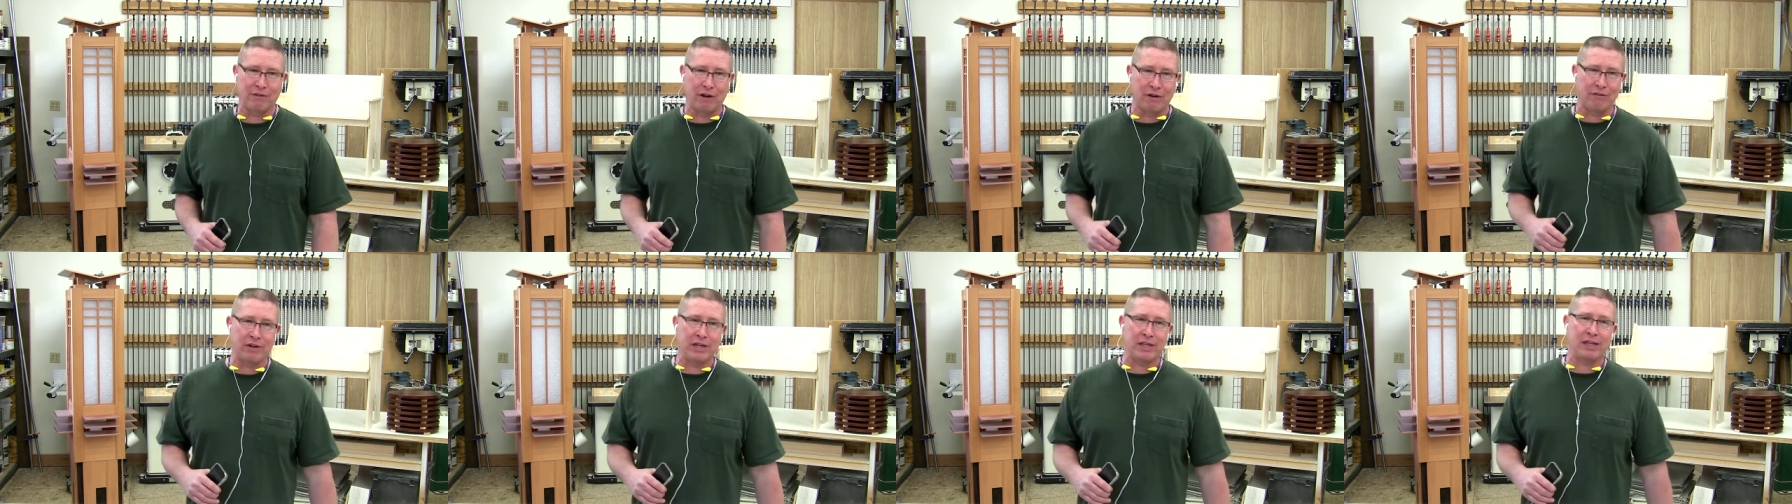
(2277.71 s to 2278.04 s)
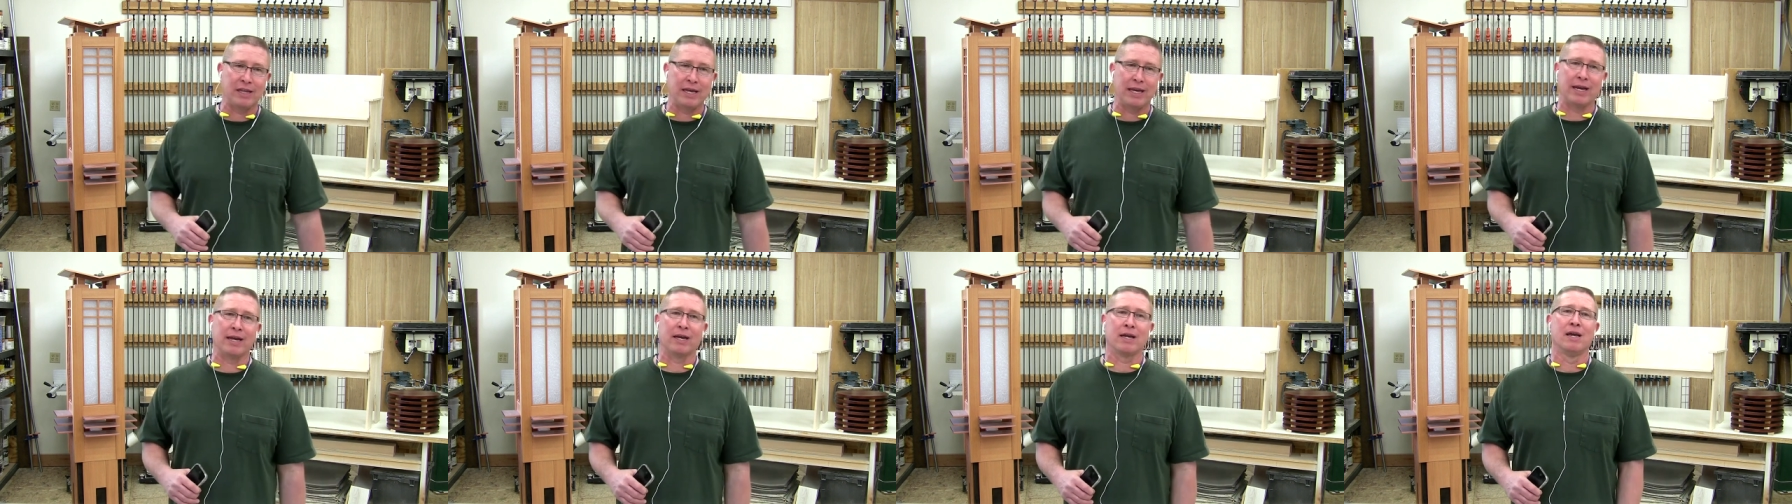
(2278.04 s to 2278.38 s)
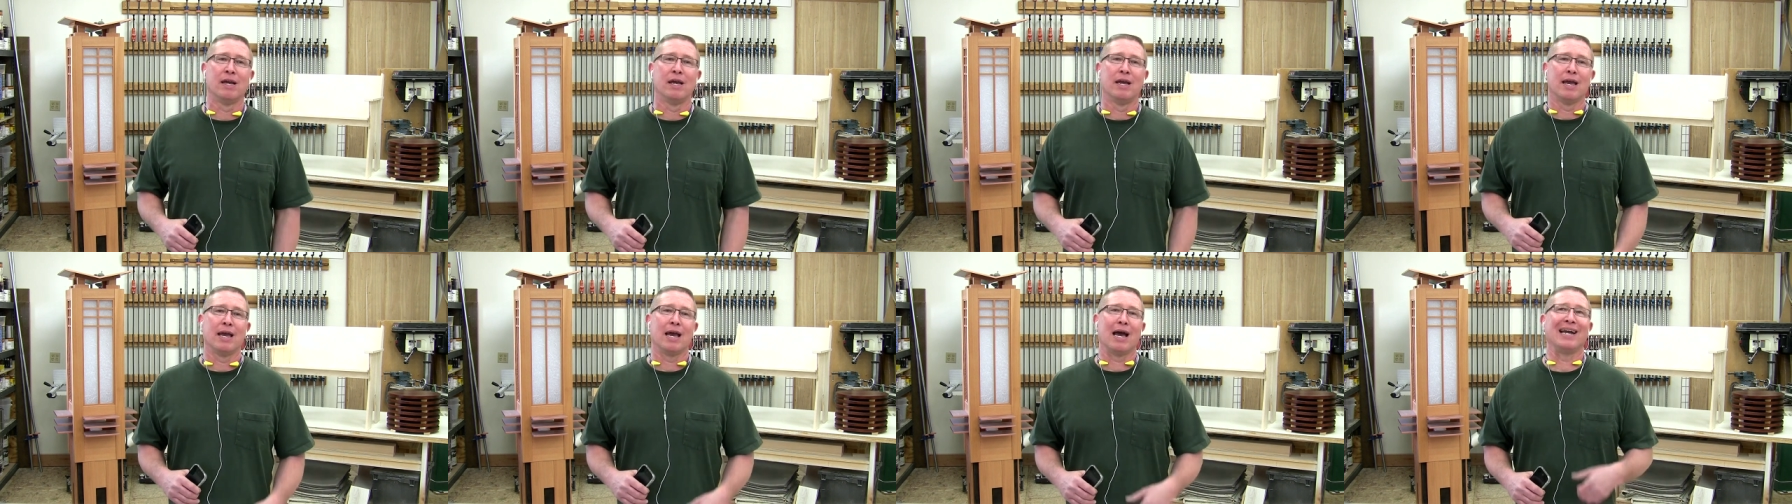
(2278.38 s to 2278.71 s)
everything
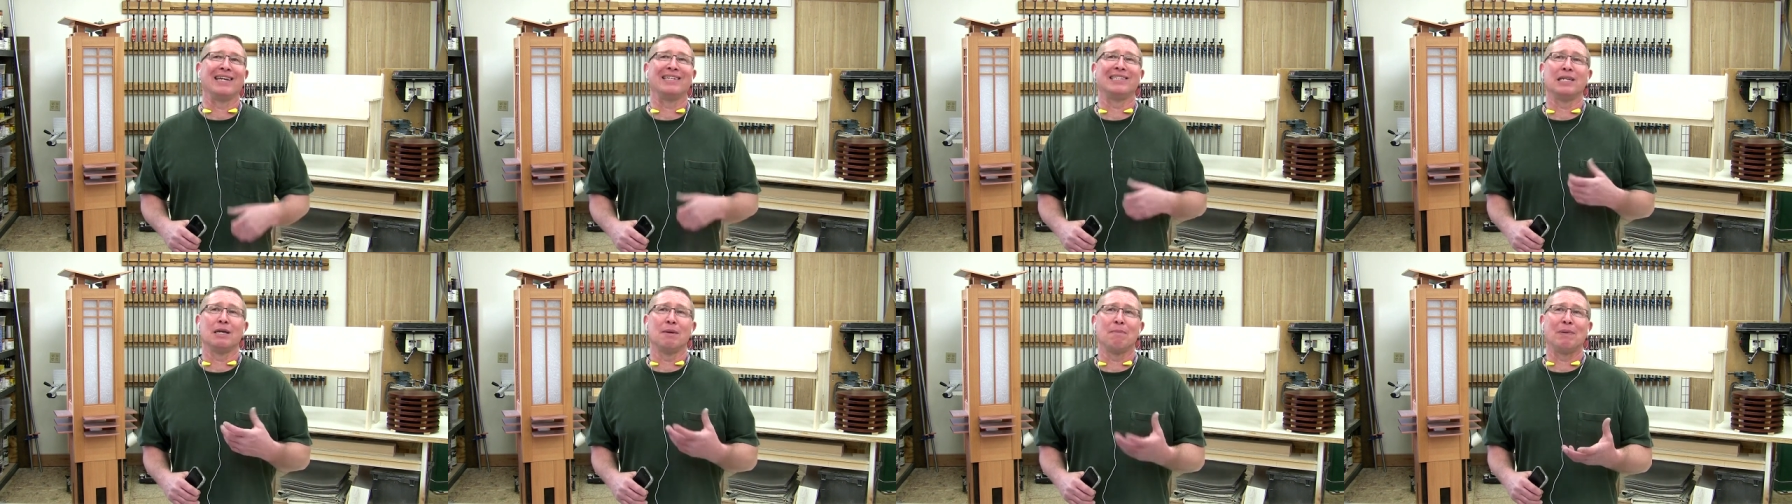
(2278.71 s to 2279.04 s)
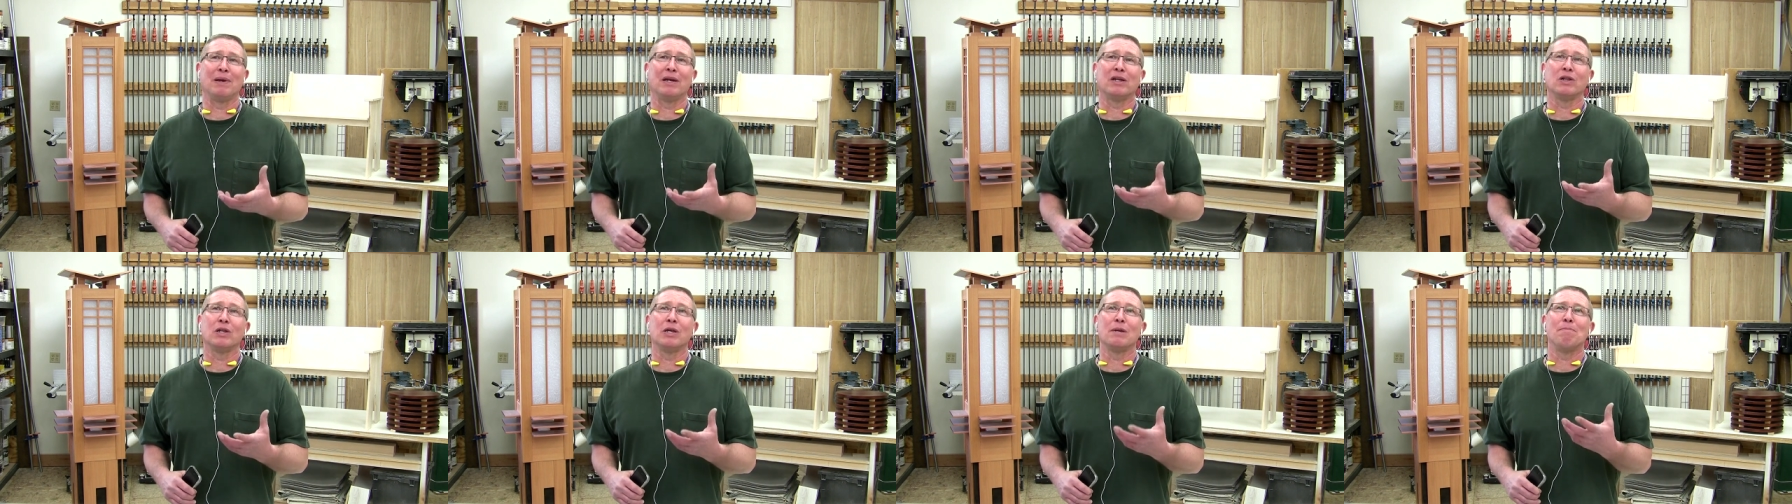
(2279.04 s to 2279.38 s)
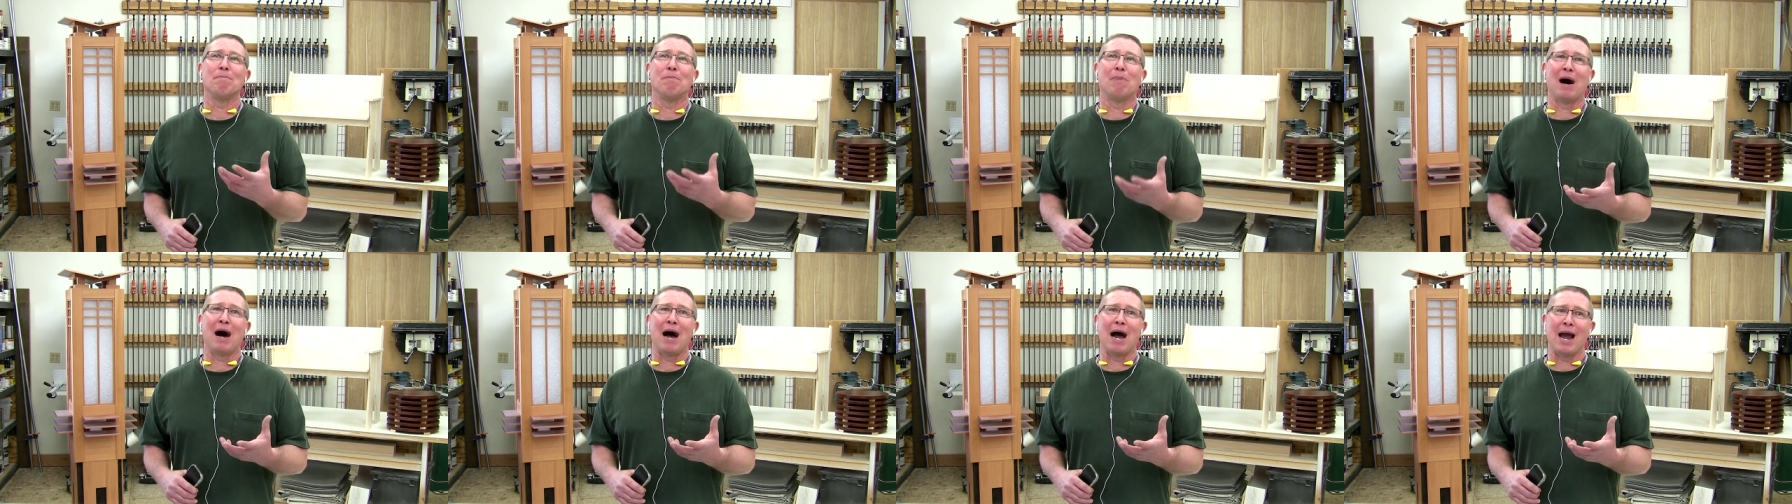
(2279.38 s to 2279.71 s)
i typically
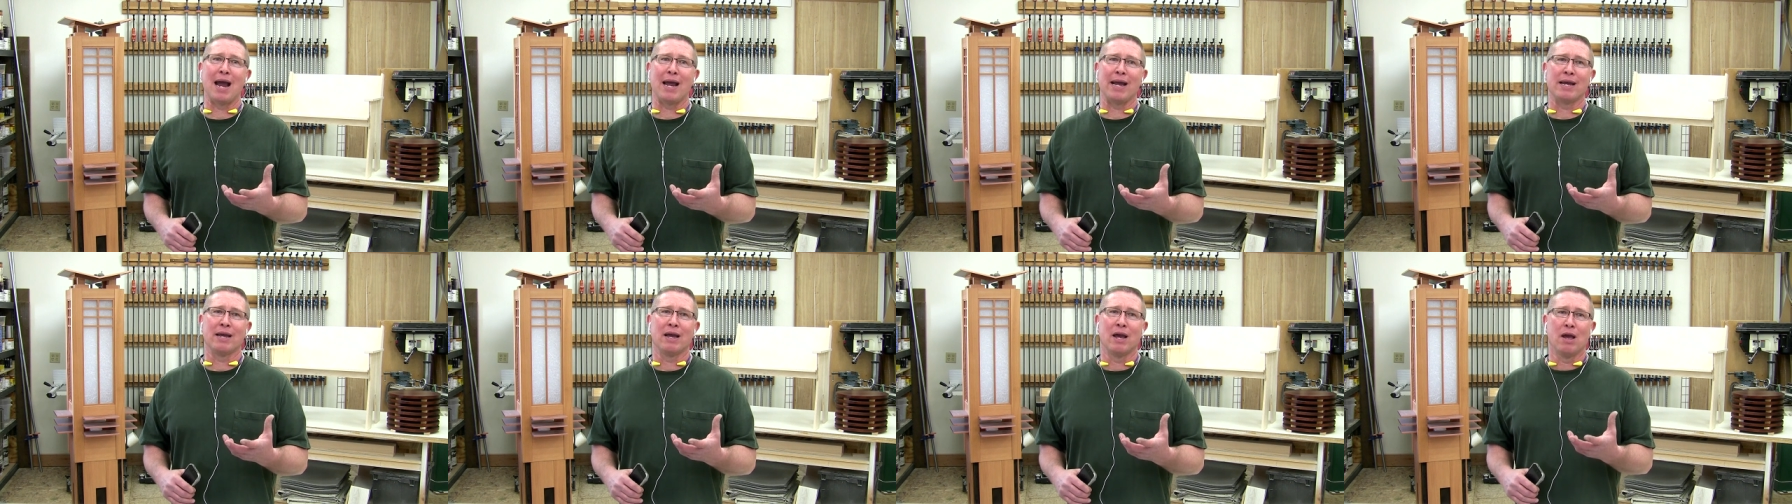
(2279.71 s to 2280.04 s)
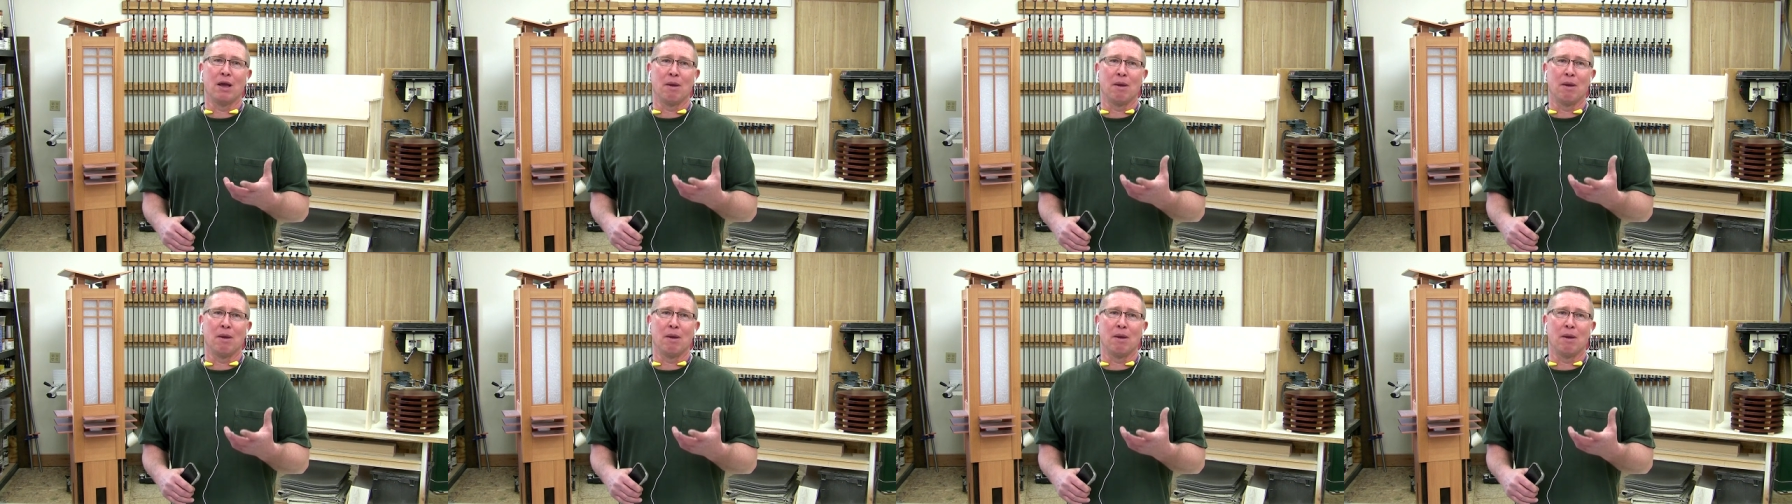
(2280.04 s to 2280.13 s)
buy